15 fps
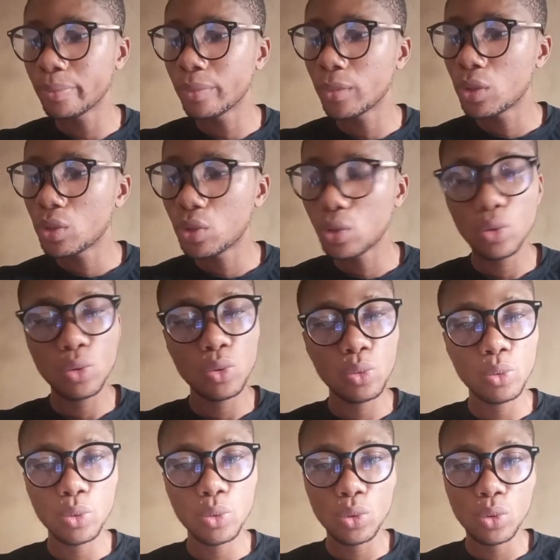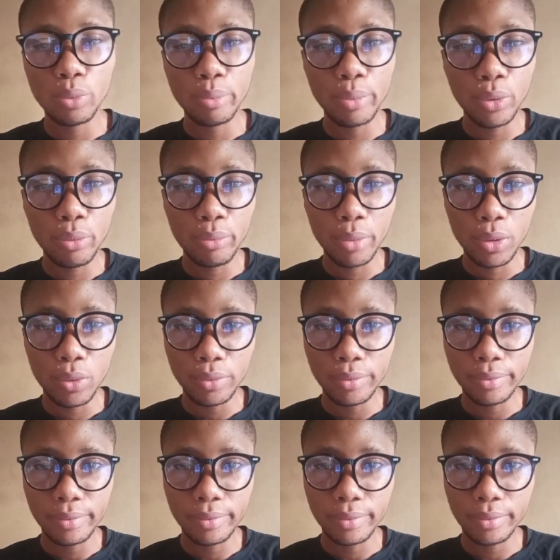So bone meal,
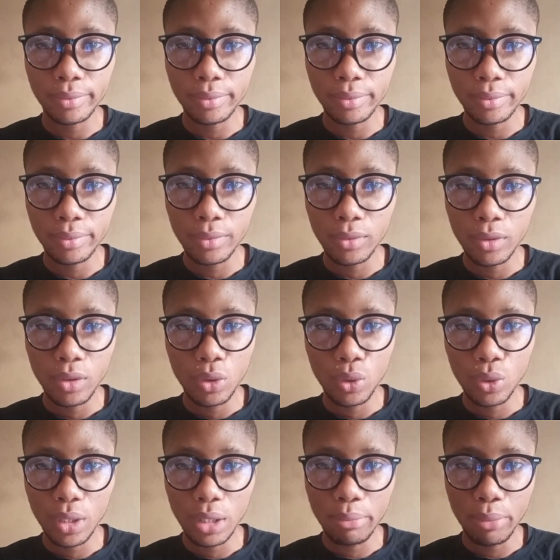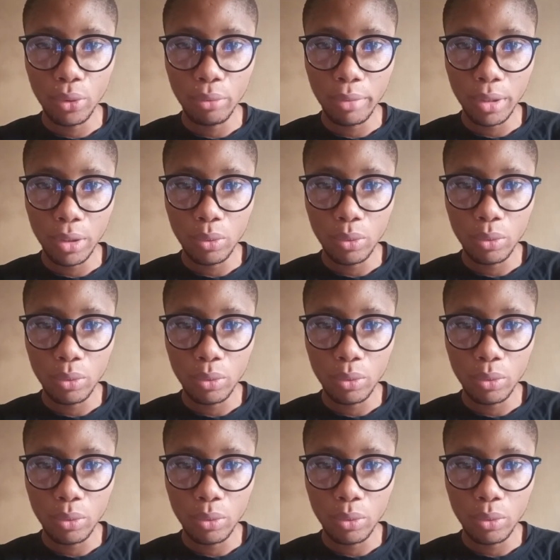you need bone meal.